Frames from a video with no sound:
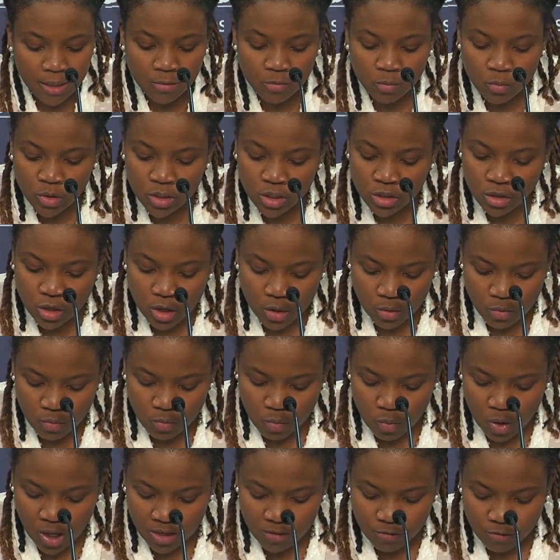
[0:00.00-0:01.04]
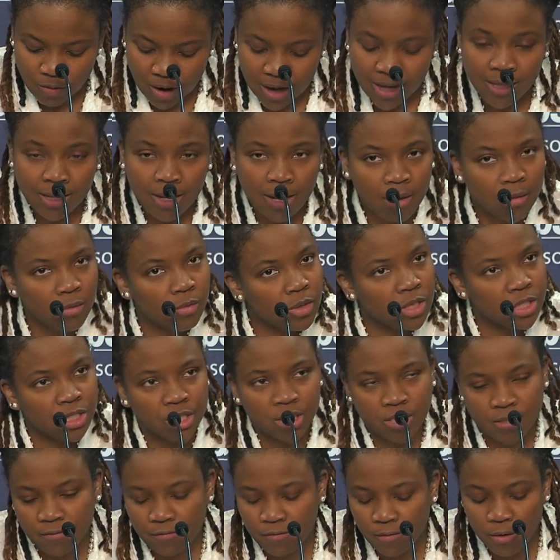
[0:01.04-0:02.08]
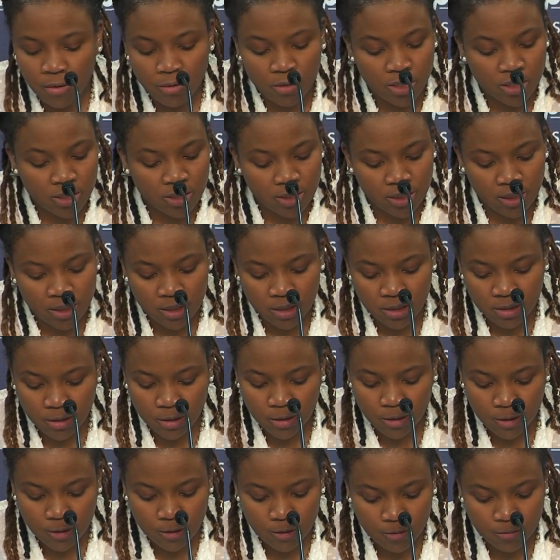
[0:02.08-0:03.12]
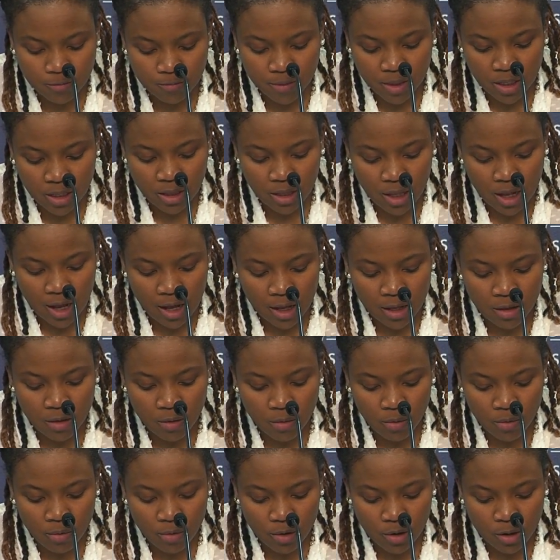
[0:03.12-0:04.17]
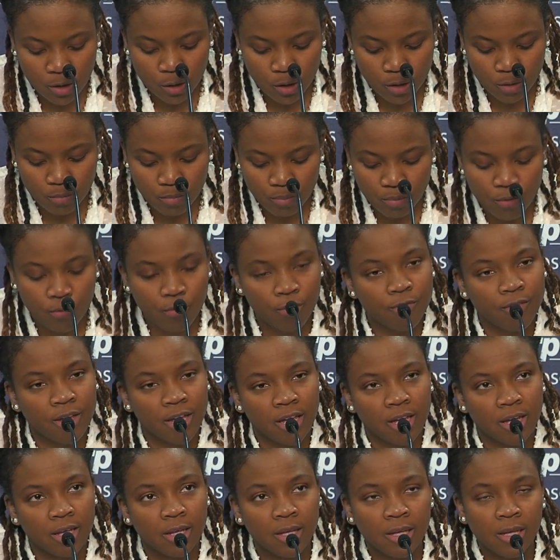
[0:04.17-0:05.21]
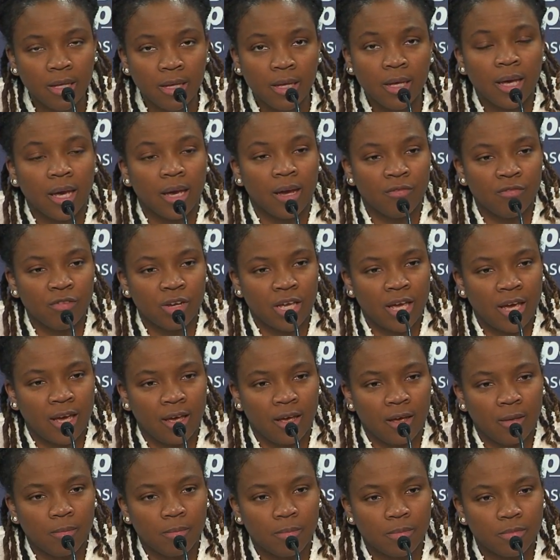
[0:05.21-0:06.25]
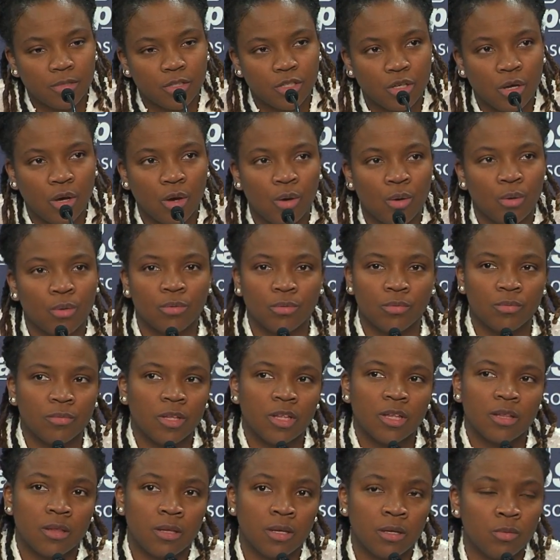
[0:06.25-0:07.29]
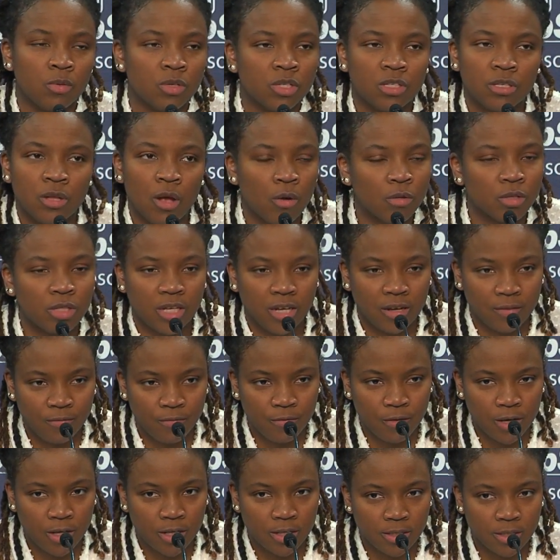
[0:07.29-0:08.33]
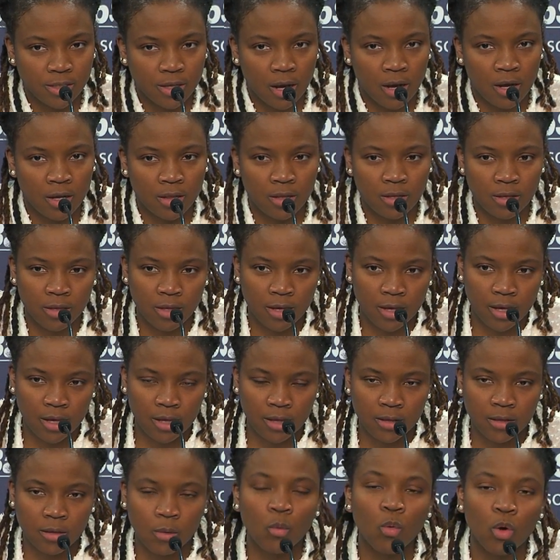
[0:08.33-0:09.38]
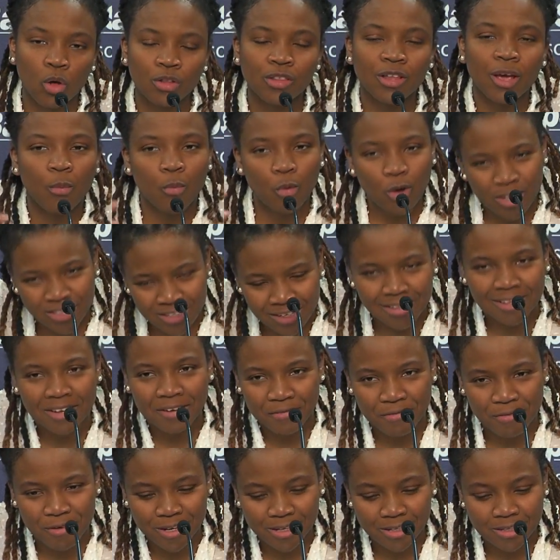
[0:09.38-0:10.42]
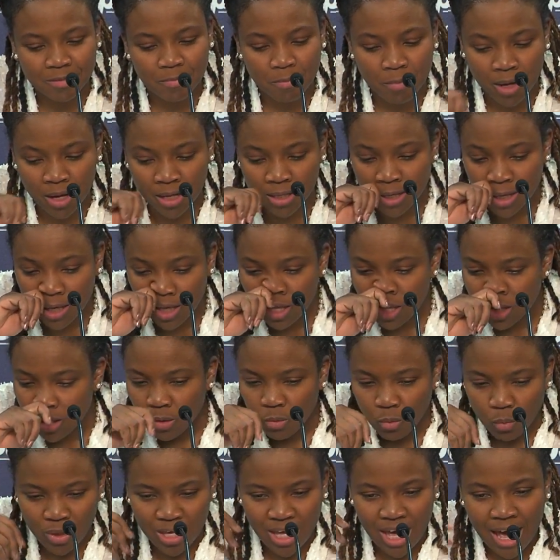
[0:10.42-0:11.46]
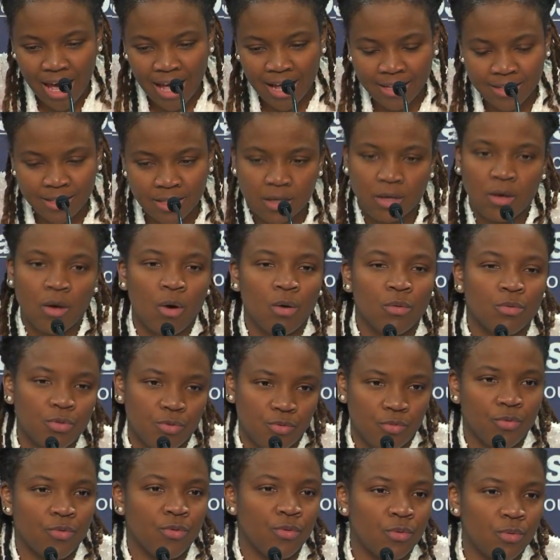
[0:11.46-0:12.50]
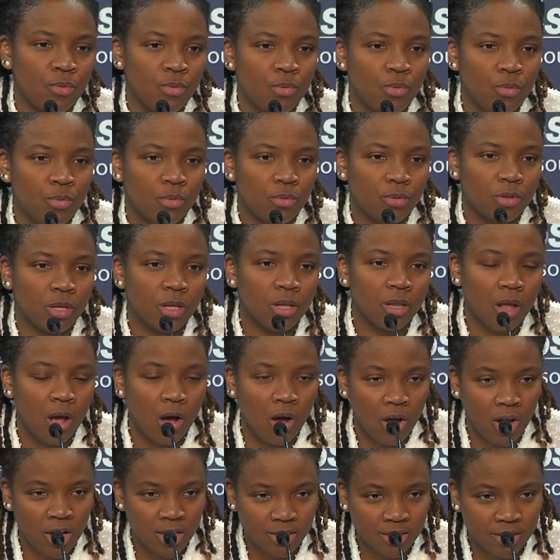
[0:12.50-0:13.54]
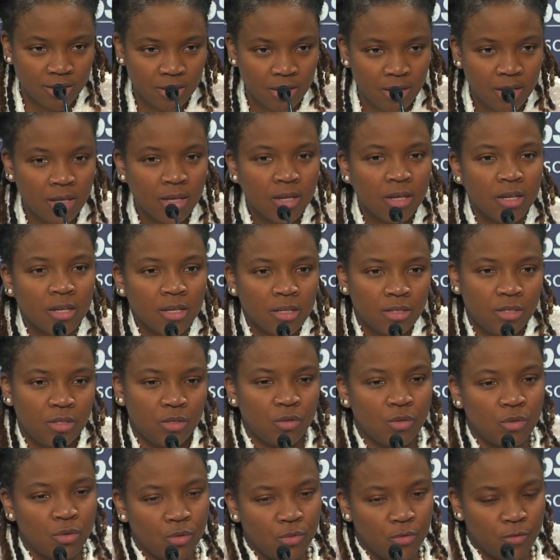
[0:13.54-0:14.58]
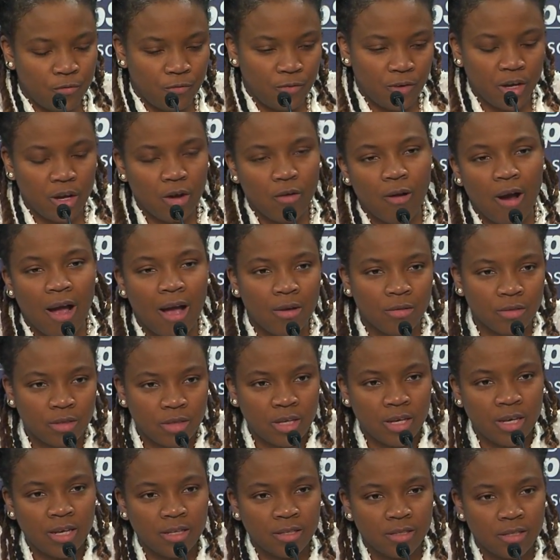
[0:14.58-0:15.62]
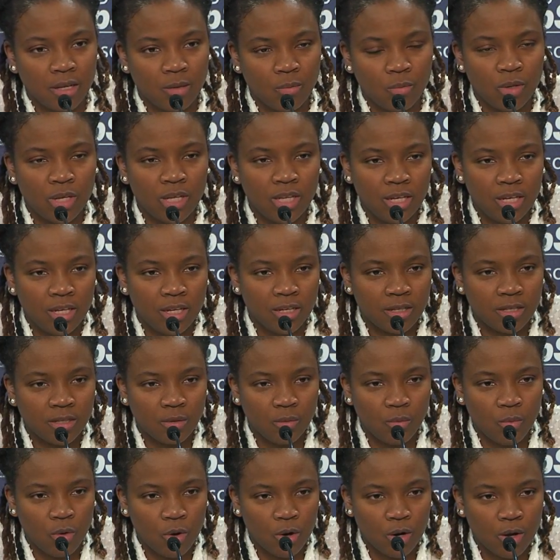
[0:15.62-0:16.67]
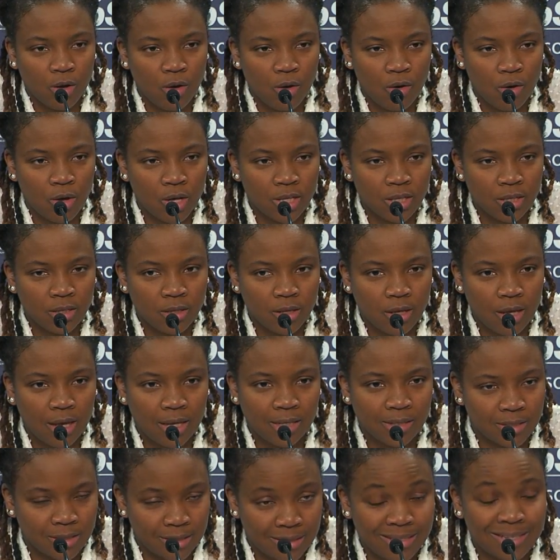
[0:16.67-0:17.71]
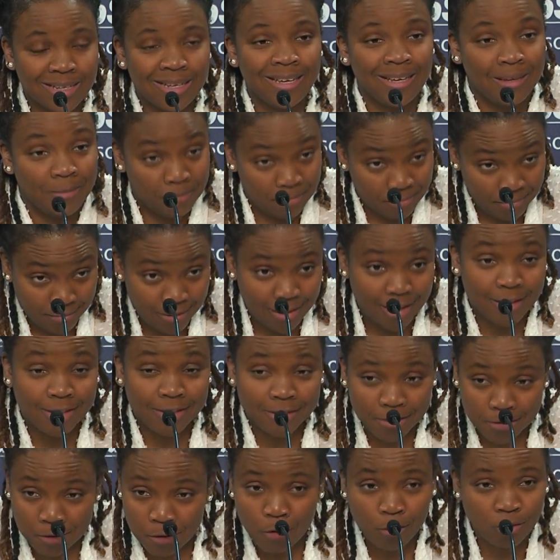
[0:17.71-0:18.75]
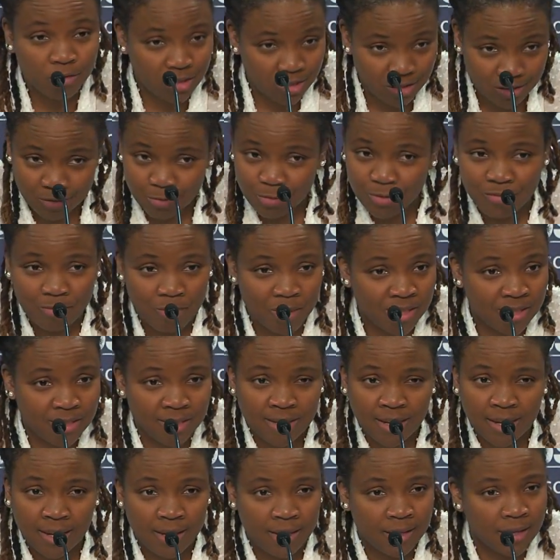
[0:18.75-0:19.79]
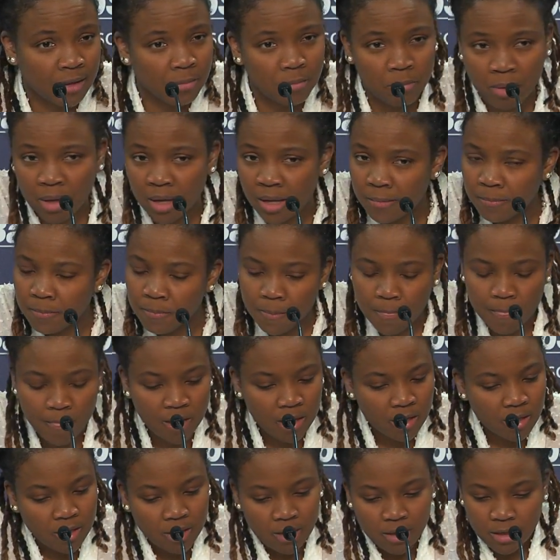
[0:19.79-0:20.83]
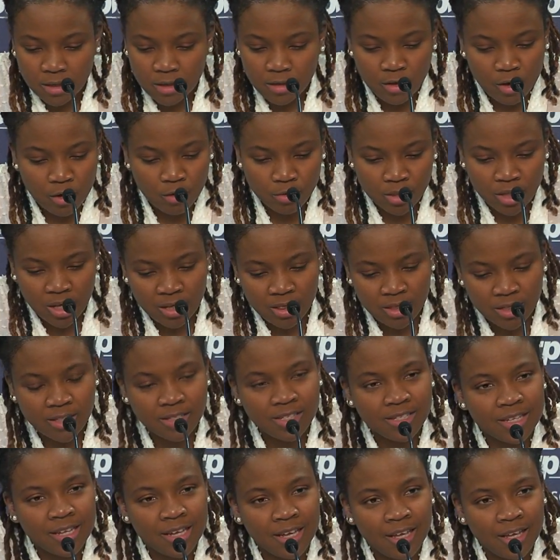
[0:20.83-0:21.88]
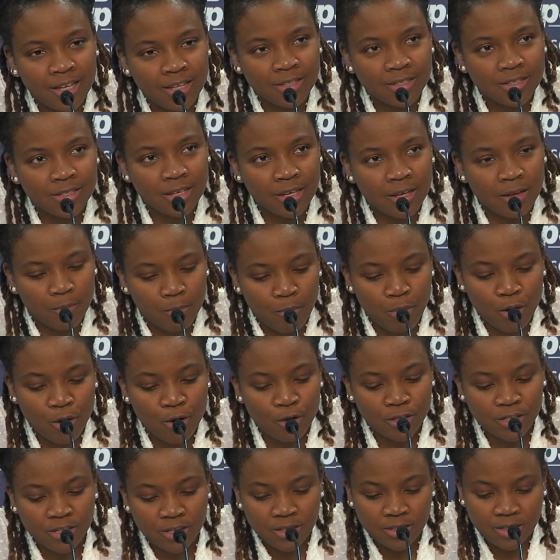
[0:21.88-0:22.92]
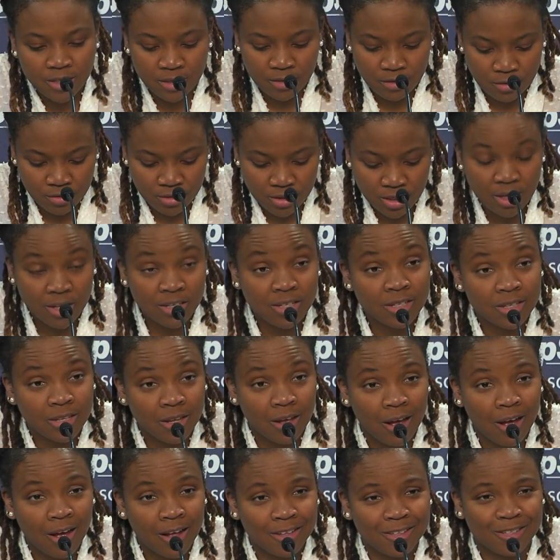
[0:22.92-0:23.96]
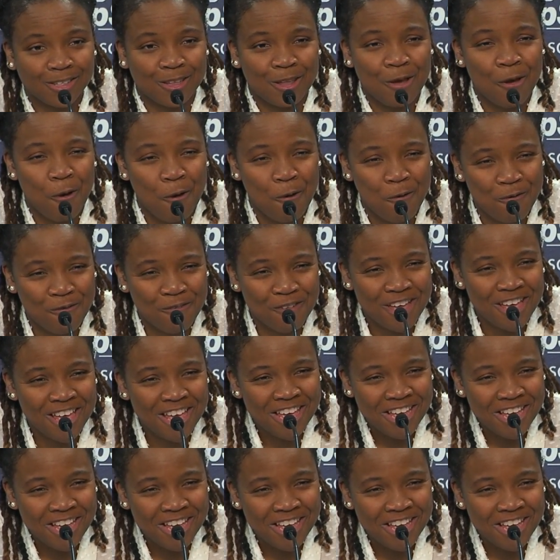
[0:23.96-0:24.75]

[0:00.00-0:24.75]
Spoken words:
Right now we're just focusing a lot on improving every game. So there was no difference other than, well, there was a difference, but we had to go through the loss to figure out things that we needed to work on as a team. As the coaches, we've been saying it, but you know, nothing stings and burns until you touch the hot stove.